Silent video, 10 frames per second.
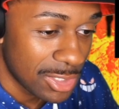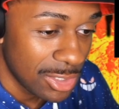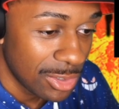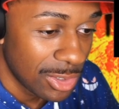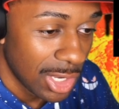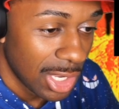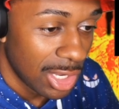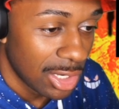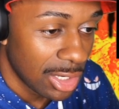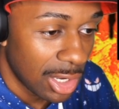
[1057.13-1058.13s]
too.
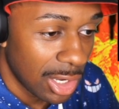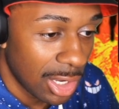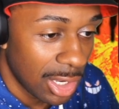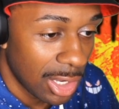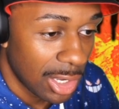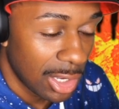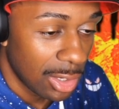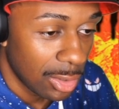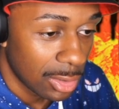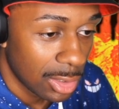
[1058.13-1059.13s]
Uh,
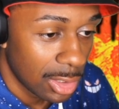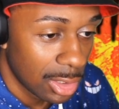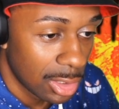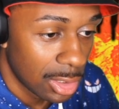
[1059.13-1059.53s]
hold on.